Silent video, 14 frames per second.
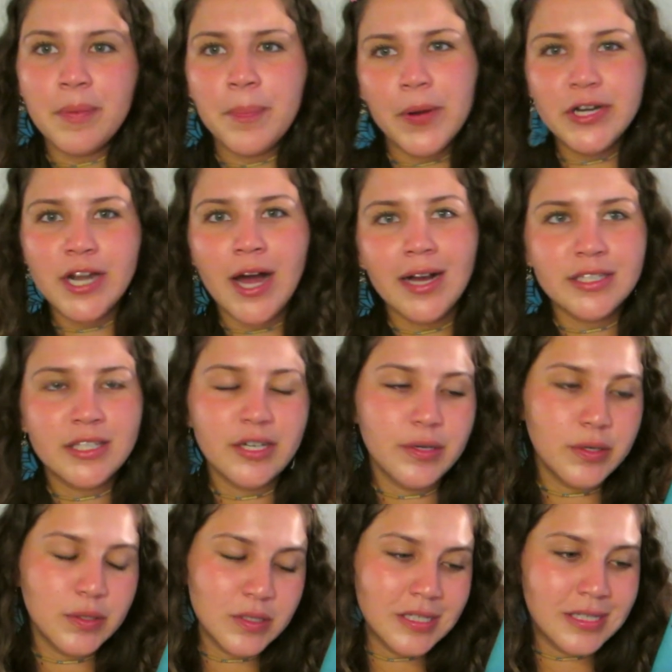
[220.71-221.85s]
but not
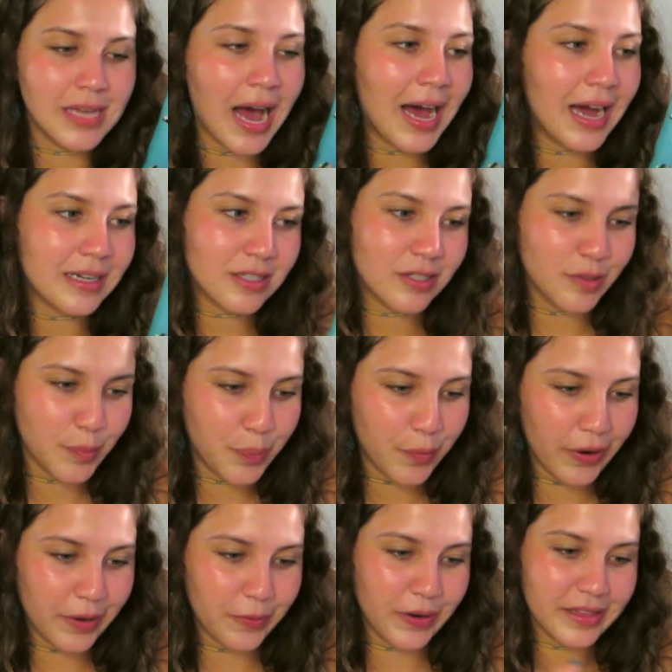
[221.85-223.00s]
too sad to the
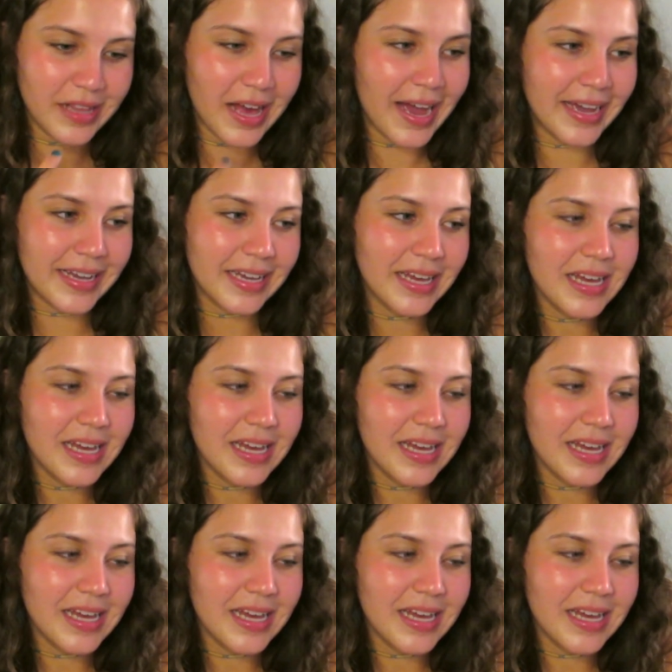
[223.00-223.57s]
point where like